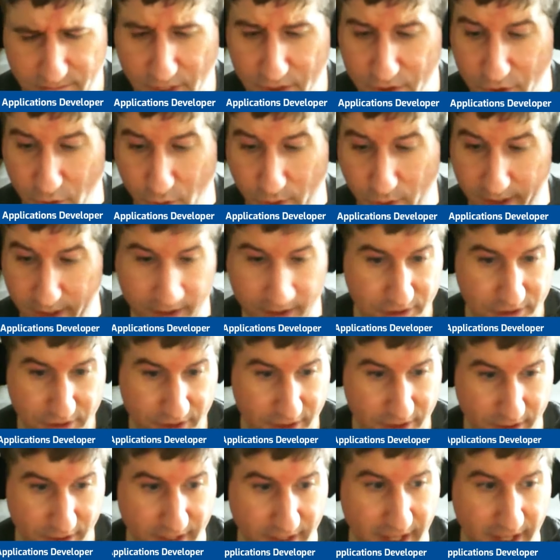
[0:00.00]
So I can
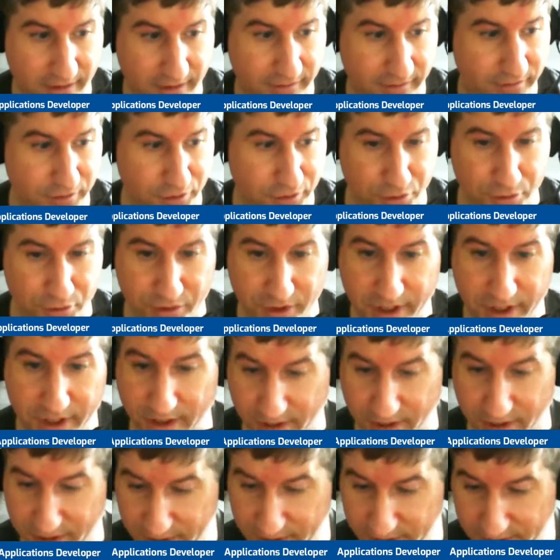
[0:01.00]
see a lot of new
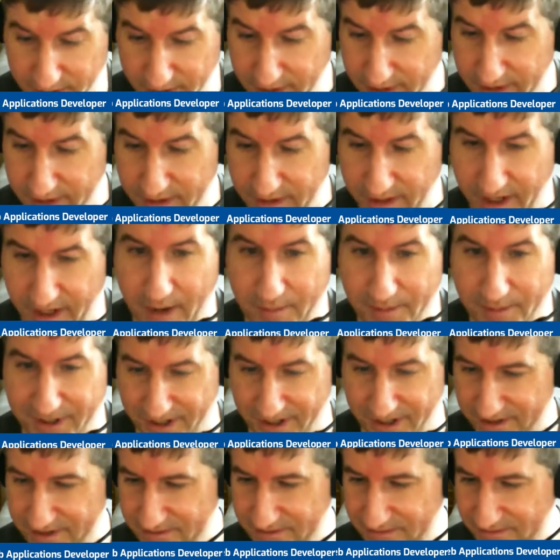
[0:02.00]
things
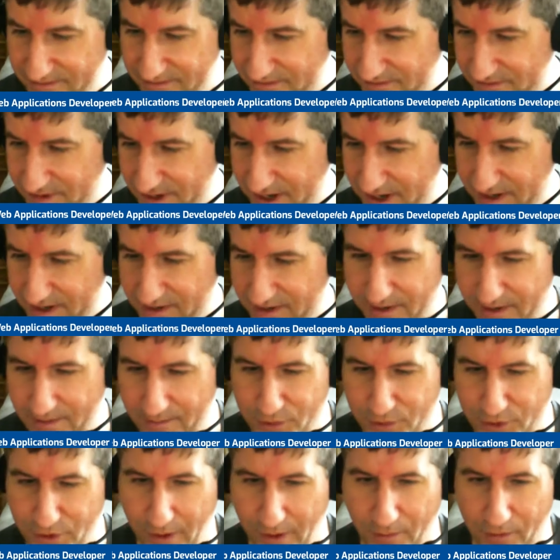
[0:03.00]
happening.
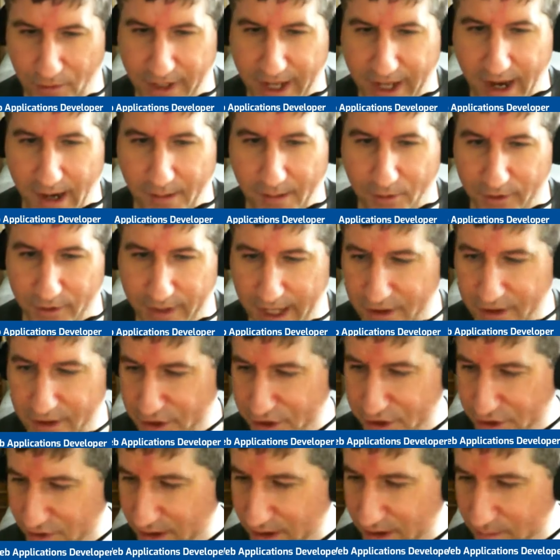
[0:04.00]
I'm glad
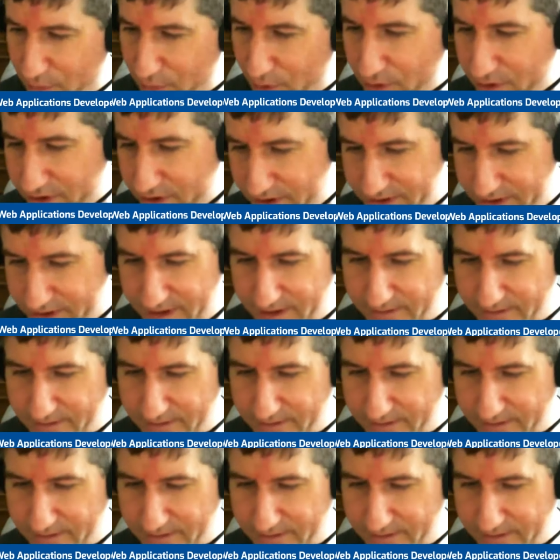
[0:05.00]
that you're on board.